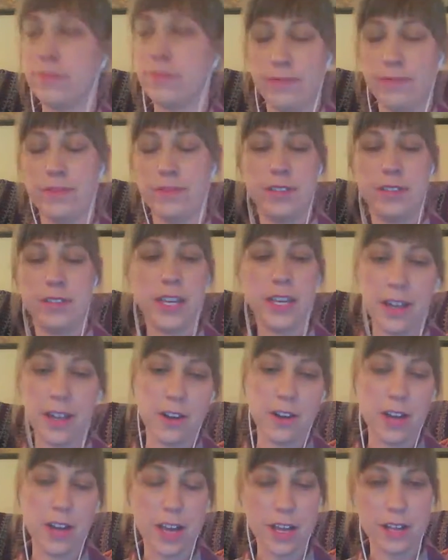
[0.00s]
the
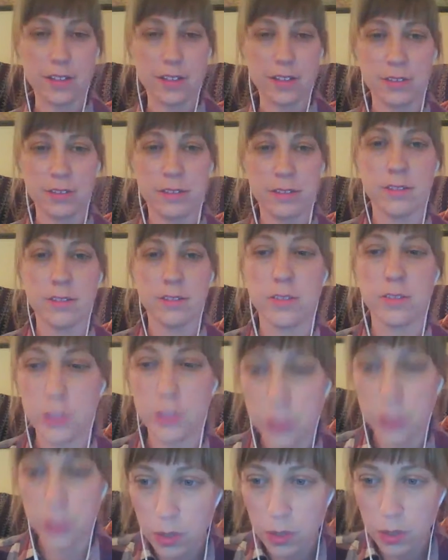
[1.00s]
internet, do
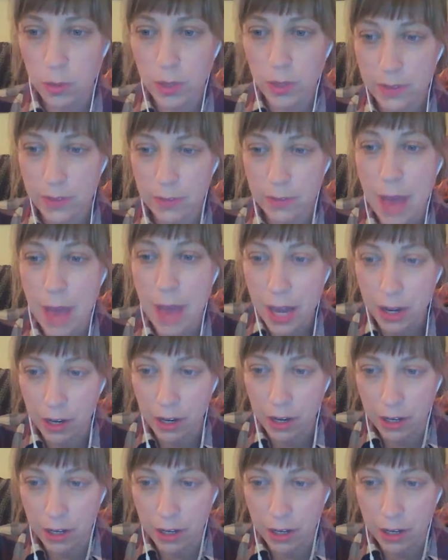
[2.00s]
you even matter?